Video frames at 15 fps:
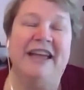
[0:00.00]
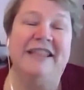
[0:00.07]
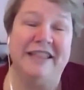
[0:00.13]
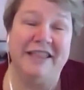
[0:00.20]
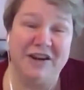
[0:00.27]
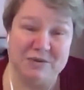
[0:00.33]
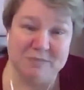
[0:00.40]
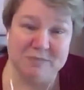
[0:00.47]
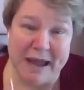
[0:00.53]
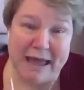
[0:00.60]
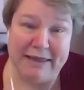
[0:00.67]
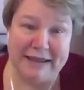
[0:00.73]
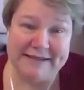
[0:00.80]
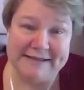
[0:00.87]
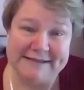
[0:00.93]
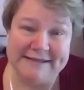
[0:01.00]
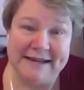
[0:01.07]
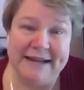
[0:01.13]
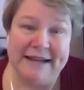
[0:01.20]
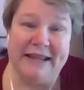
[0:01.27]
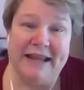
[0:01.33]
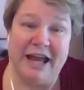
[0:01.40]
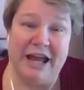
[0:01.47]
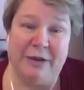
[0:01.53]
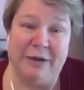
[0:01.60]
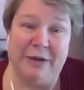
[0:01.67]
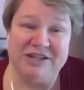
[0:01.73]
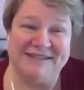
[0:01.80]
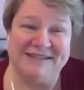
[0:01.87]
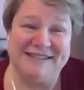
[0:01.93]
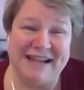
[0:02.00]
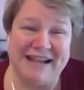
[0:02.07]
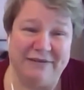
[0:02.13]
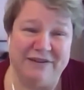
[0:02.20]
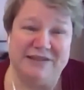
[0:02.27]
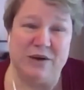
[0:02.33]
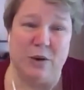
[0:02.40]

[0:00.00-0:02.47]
And there's balance, which is its